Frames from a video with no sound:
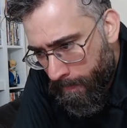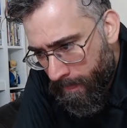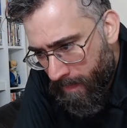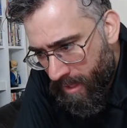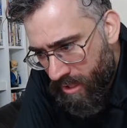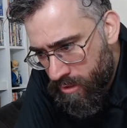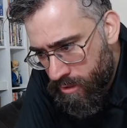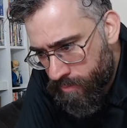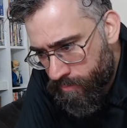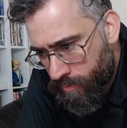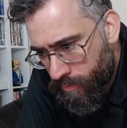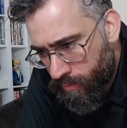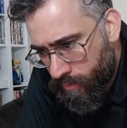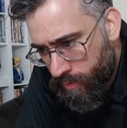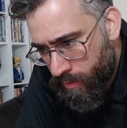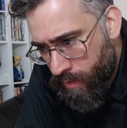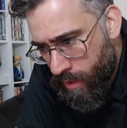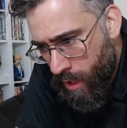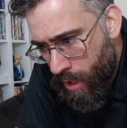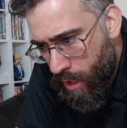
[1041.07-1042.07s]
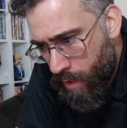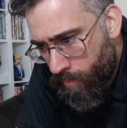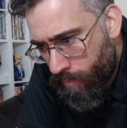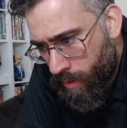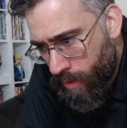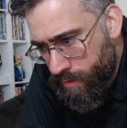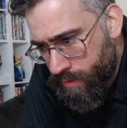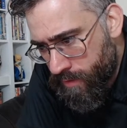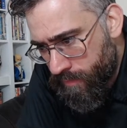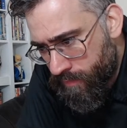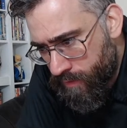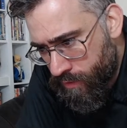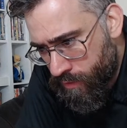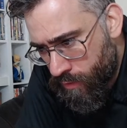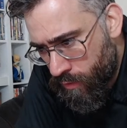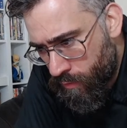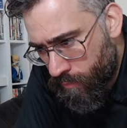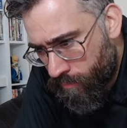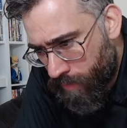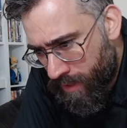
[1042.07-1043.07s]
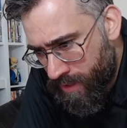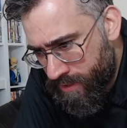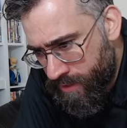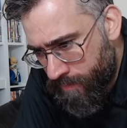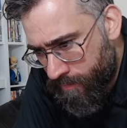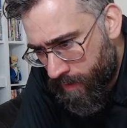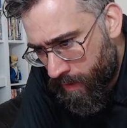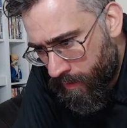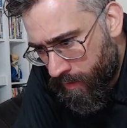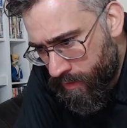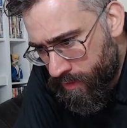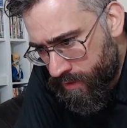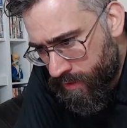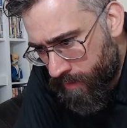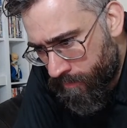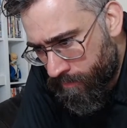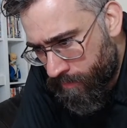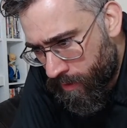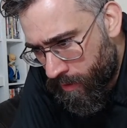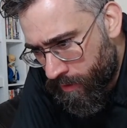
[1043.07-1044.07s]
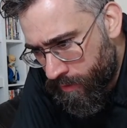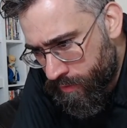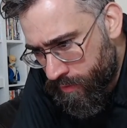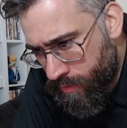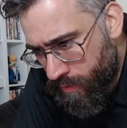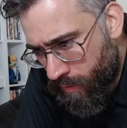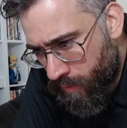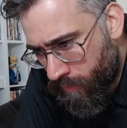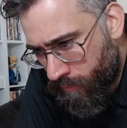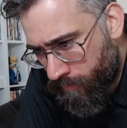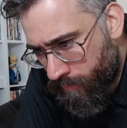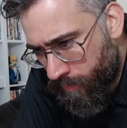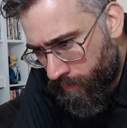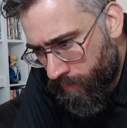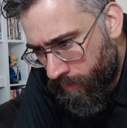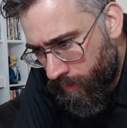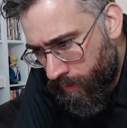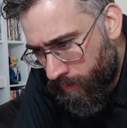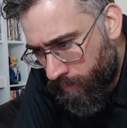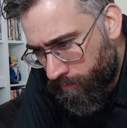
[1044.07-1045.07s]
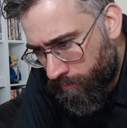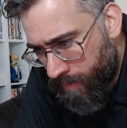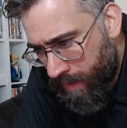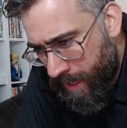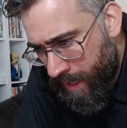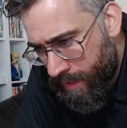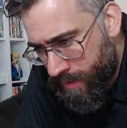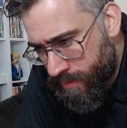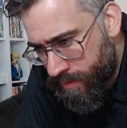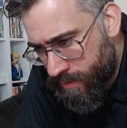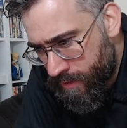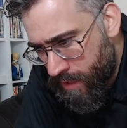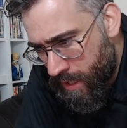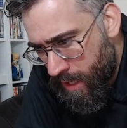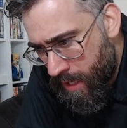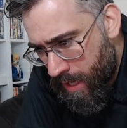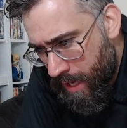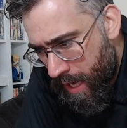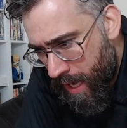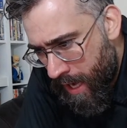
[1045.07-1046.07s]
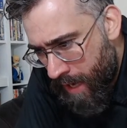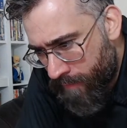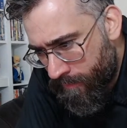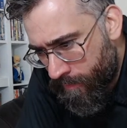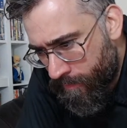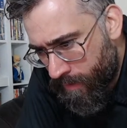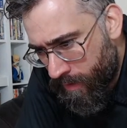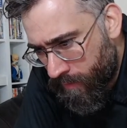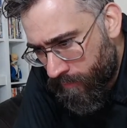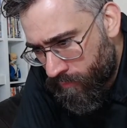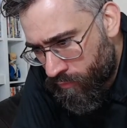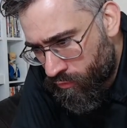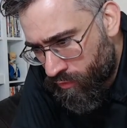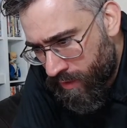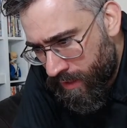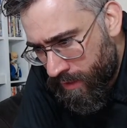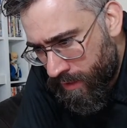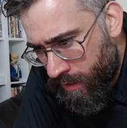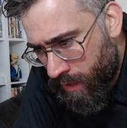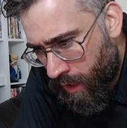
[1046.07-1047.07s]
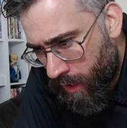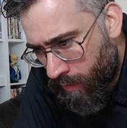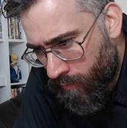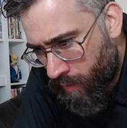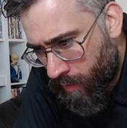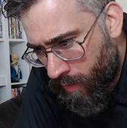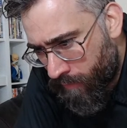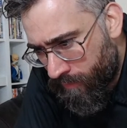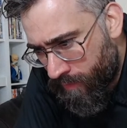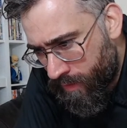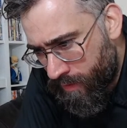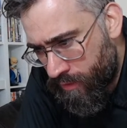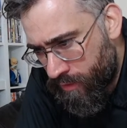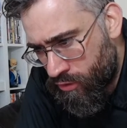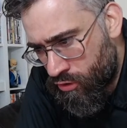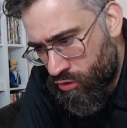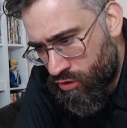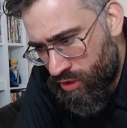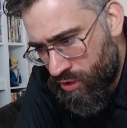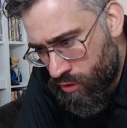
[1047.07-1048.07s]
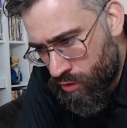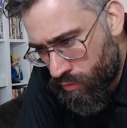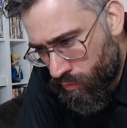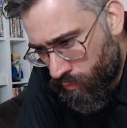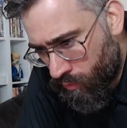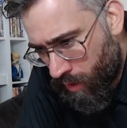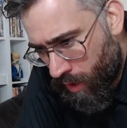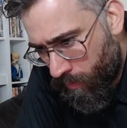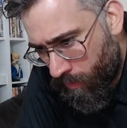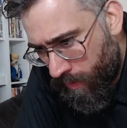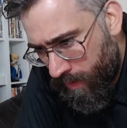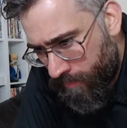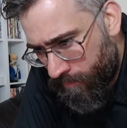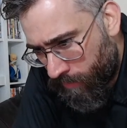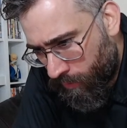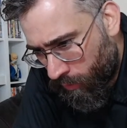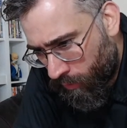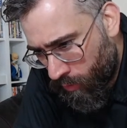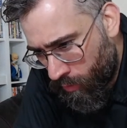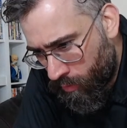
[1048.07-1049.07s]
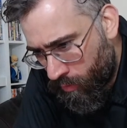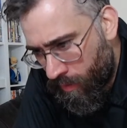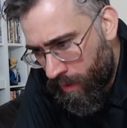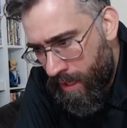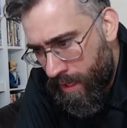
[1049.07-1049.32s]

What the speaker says: Just pre-ordered. Parts of the suit bicep area and some parts of the pants have a bit of green colour rather than the traditional Nightwing blue.